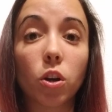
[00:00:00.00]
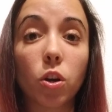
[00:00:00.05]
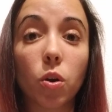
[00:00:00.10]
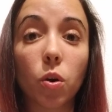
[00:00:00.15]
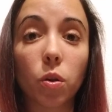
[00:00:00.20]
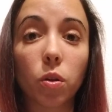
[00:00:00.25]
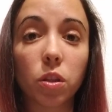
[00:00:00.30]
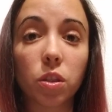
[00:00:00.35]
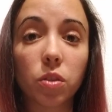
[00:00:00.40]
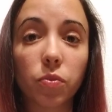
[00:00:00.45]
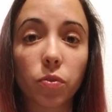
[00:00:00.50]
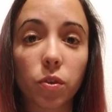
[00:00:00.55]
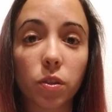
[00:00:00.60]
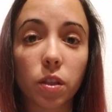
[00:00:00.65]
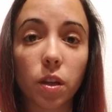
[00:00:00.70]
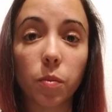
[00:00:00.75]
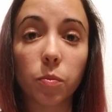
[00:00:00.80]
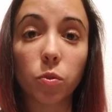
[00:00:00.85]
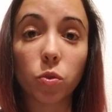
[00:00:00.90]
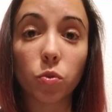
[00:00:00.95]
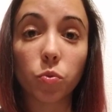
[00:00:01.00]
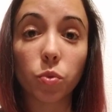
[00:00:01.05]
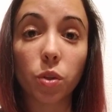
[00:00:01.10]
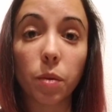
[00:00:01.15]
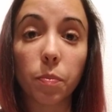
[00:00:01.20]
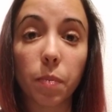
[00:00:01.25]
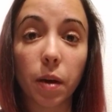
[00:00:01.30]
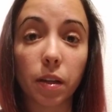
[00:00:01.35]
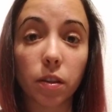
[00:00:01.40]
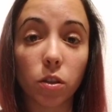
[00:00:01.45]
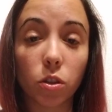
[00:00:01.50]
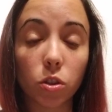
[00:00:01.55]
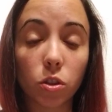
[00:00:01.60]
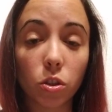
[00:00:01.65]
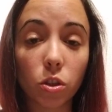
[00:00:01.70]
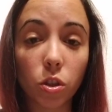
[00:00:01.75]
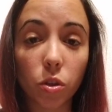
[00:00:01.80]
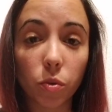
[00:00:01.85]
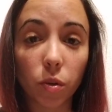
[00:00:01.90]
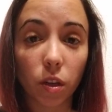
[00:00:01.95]
goal is for them to read by the
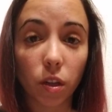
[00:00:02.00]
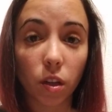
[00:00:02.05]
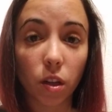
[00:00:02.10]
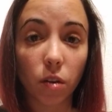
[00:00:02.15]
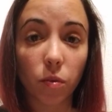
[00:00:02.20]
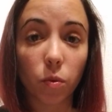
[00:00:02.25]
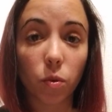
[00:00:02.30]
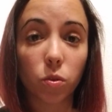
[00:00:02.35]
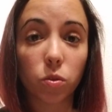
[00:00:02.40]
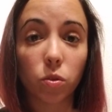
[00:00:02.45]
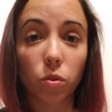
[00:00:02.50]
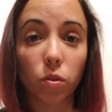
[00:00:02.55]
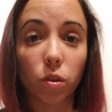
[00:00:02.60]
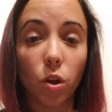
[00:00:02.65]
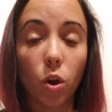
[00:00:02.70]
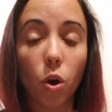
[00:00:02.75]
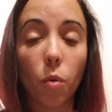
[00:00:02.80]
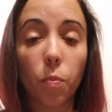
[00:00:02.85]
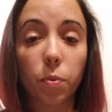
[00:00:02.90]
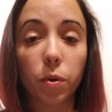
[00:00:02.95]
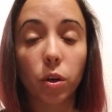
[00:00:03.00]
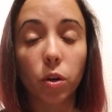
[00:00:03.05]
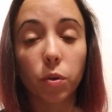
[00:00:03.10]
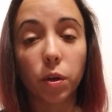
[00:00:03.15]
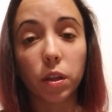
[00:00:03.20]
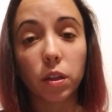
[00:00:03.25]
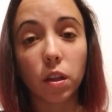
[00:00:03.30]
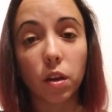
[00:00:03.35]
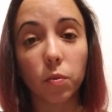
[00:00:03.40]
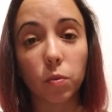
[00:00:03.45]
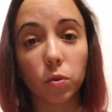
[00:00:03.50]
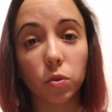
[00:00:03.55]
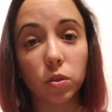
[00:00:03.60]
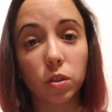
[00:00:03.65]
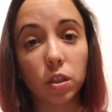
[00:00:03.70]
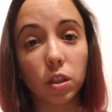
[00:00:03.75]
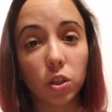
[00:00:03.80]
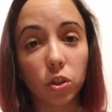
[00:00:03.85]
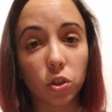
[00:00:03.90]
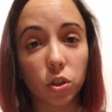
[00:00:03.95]
third grade level, so the upper grade levels
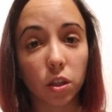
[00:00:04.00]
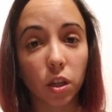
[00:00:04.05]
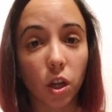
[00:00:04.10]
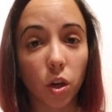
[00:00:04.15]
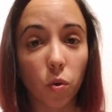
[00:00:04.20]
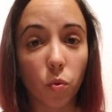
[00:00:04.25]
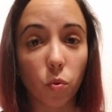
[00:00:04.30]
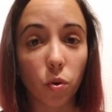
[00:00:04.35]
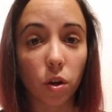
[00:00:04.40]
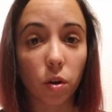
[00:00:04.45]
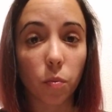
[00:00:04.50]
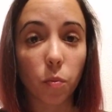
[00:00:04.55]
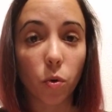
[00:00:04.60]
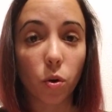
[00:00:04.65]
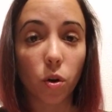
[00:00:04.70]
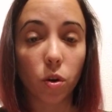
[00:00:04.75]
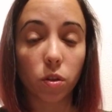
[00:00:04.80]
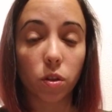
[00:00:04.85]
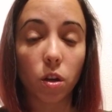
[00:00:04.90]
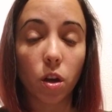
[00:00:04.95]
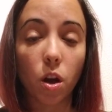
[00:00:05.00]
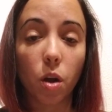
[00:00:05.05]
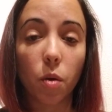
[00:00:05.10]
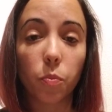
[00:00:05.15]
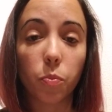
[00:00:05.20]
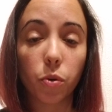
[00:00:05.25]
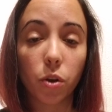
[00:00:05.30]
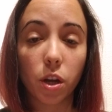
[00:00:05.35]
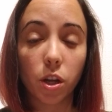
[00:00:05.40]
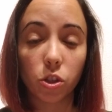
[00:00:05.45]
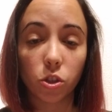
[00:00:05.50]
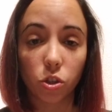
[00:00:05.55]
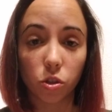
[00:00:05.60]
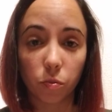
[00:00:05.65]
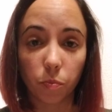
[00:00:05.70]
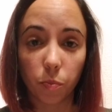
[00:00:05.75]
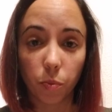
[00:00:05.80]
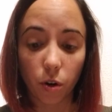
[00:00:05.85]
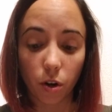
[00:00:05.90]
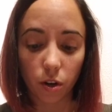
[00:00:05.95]
teacher can work more on the
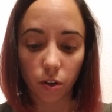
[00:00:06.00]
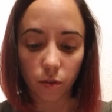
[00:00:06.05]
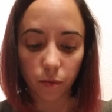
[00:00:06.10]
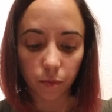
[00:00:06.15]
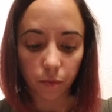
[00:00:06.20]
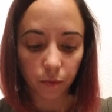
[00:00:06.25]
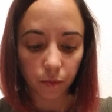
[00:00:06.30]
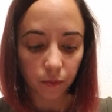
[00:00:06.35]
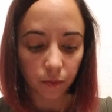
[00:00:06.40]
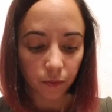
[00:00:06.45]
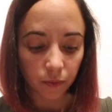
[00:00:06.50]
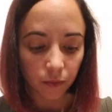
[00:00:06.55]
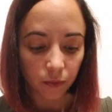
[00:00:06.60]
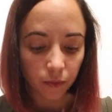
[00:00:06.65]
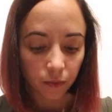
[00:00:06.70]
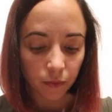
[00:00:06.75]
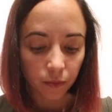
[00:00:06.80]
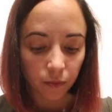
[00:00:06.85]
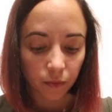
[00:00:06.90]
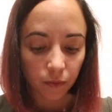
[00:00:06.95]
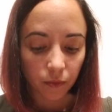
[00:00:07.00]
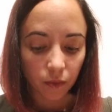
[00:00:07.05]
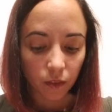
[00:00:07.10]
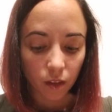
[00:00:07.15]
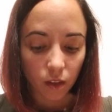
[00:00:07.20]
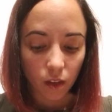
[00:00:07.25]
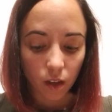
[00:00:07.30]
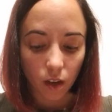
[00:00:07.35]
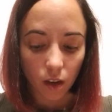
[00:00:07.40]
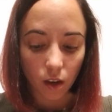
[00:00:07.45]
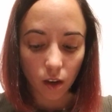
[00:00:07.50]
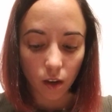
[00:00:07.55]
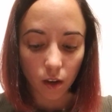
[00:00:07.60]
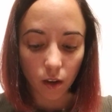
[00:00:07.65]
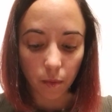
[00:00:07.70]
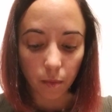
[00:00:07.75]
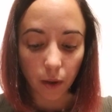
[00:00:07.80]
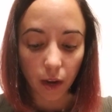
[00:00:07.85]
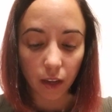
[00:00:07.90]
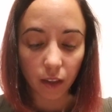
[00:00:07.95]
comprehension part.
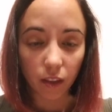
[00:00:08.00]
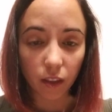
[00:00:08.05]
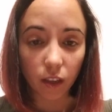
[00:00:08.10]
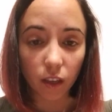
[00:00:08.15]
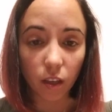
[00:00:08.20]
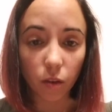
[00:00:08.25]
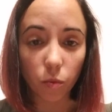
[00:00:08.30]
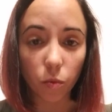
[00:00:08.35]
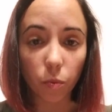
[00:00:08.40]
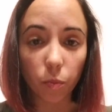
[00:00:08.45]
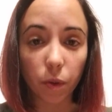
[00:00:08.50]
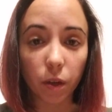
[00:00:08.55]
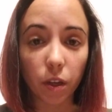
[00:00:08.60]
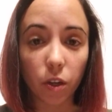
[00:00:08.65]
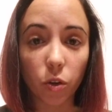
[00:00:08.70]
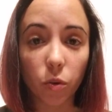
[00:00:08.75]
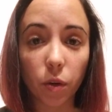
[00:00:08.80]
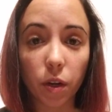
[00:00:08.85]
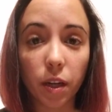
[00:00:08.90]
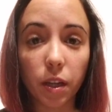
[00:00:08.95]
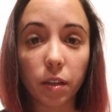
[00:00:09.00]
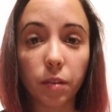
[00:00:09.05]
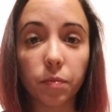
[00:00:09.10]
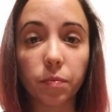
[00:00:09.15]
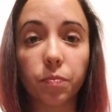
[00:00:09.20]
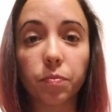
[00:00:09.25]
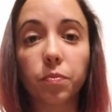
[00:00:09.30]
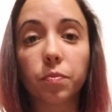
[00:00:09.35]
I think it will be a great